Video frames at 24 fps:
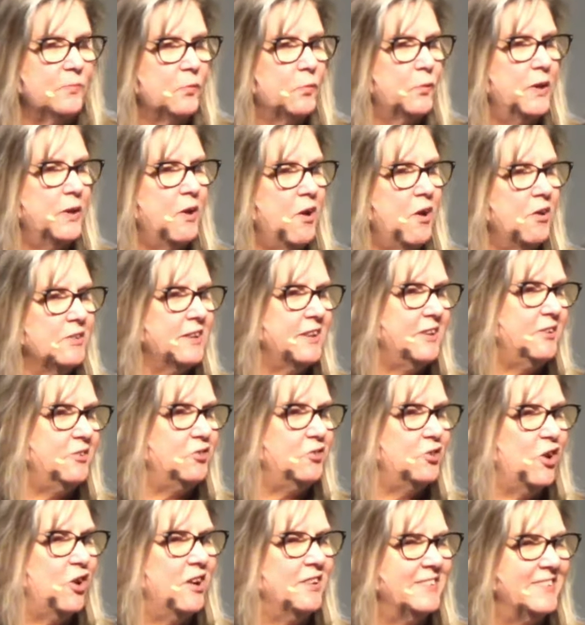We all need
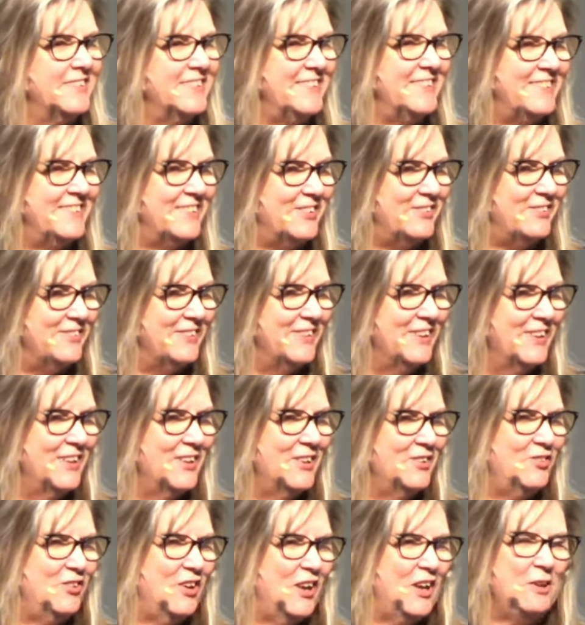Chaunceys and
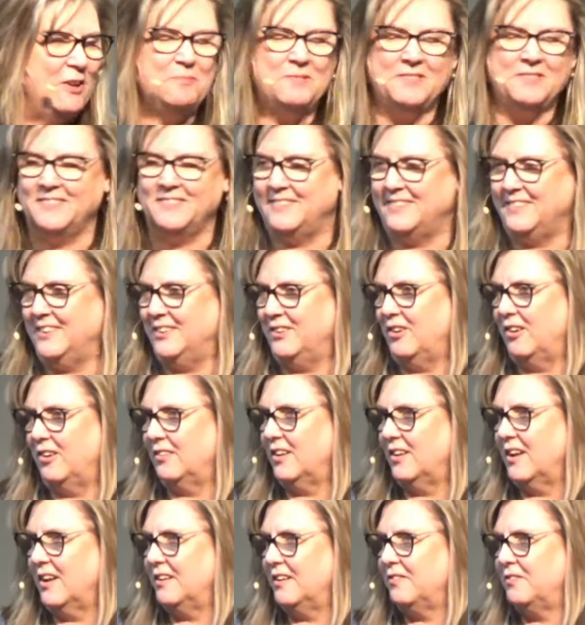Jameses in our
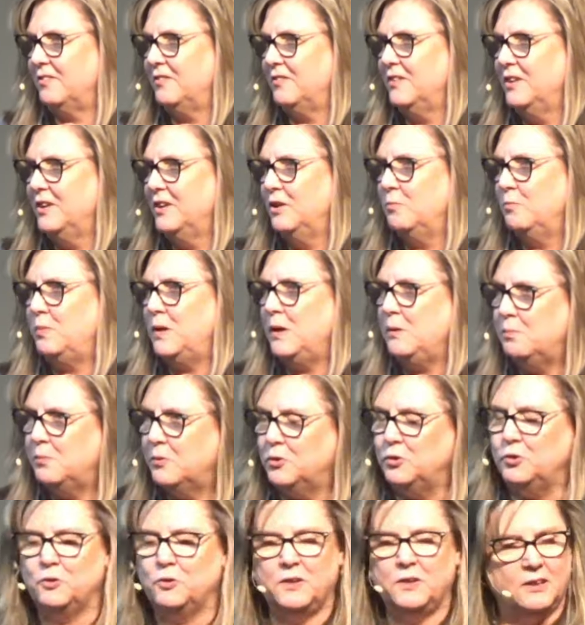life,
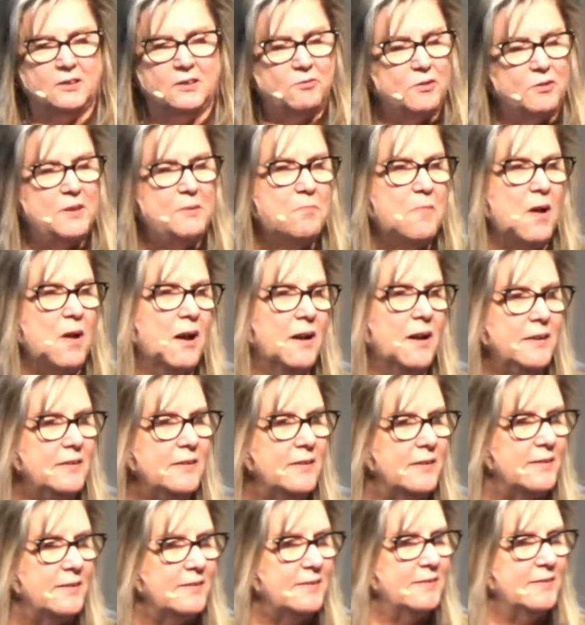people who can remind
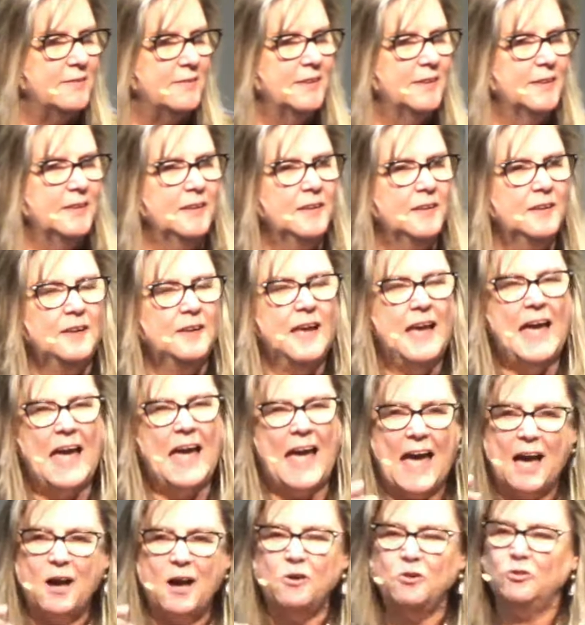us
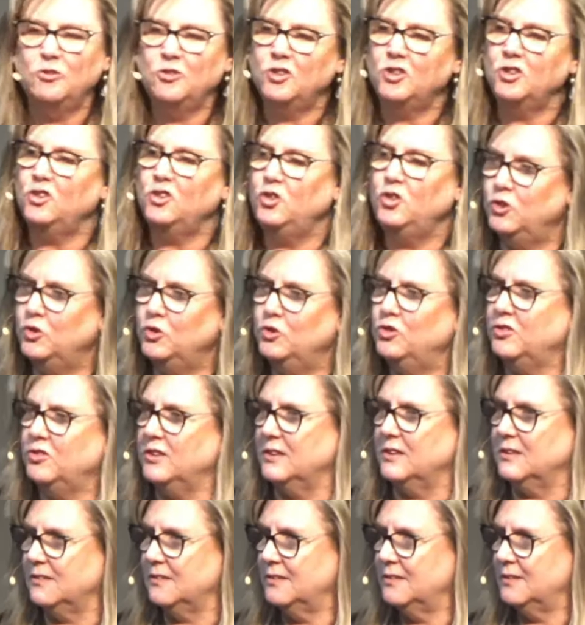how to use
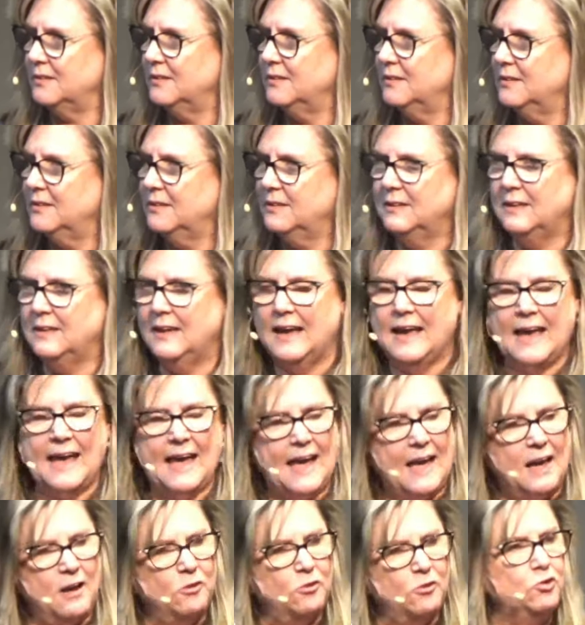it,
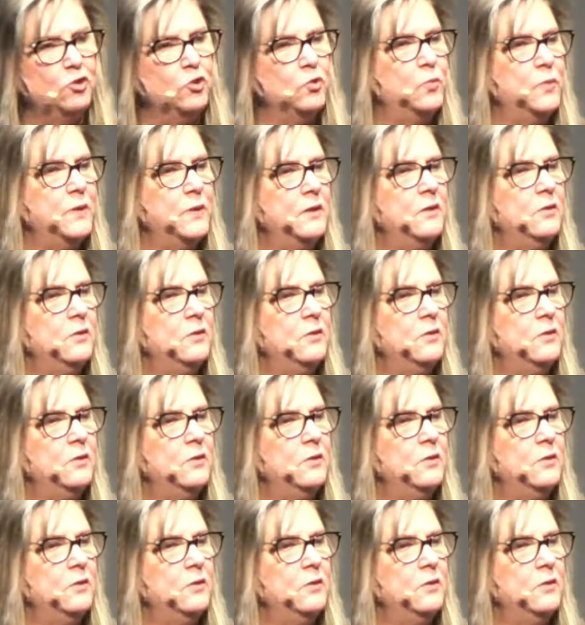how do we